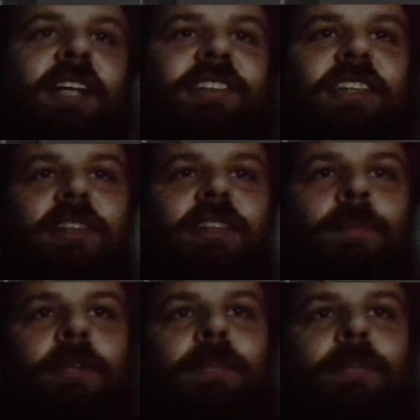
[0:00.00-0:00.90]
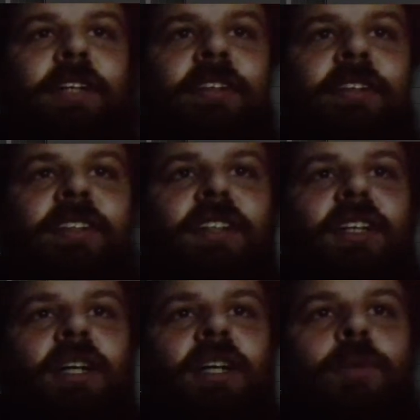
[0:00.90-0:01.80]
said, the parameter
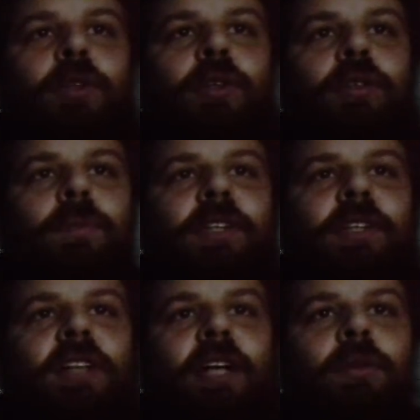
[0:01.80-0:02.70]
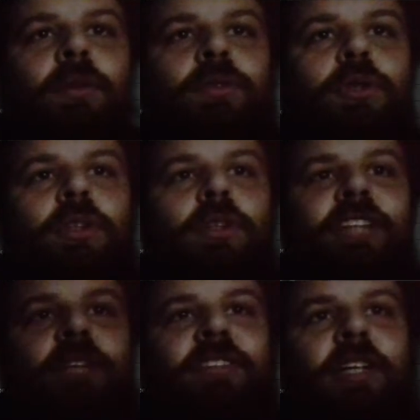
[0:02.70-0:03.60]
I'm going to be like controlling
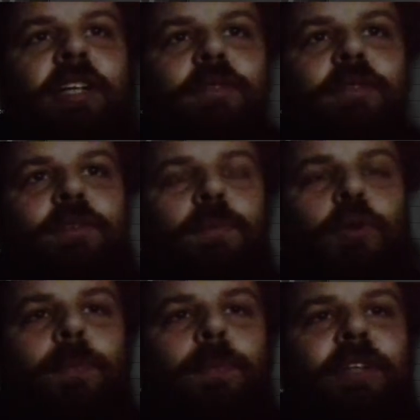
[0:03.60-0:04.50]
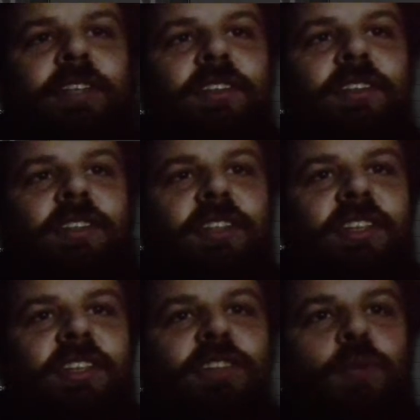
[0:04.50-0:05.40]
outside of the blueprint,
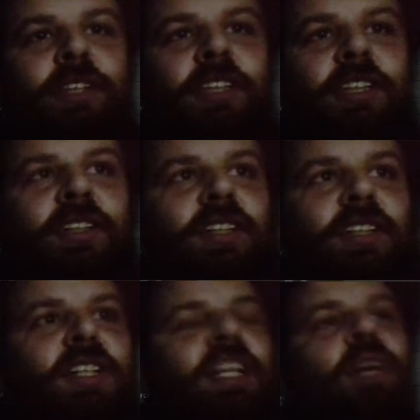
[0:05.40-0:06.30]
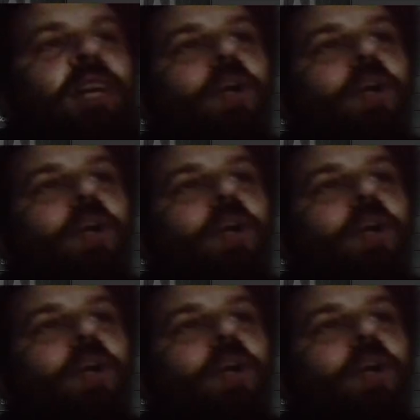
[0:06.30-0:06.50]
this one here. And when